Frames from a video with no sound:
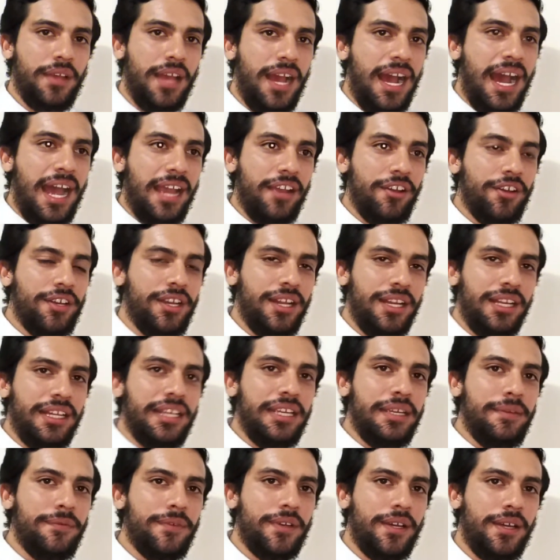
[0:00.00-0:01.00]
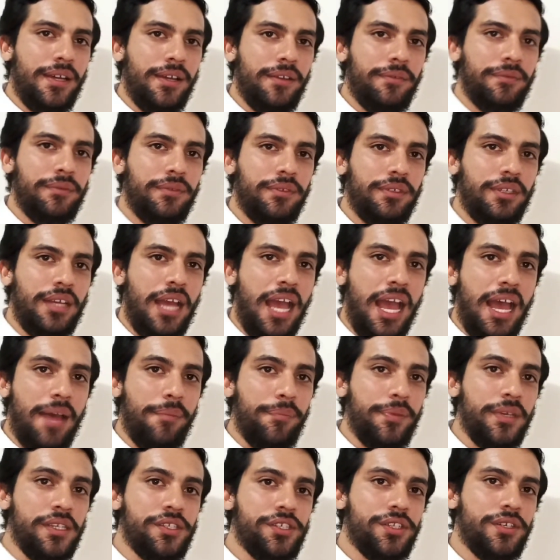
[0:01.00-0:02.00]
I'm gonna leave a
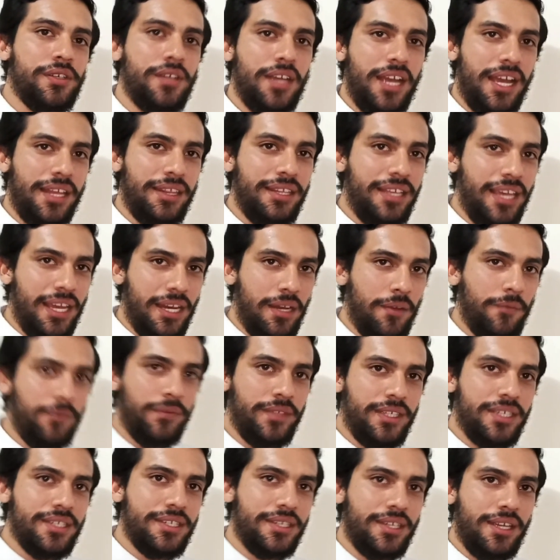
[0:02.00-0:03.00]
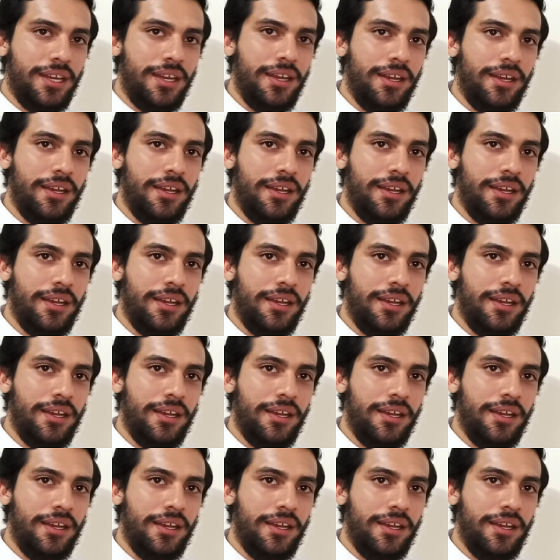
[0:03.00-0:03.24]
picture at the end of this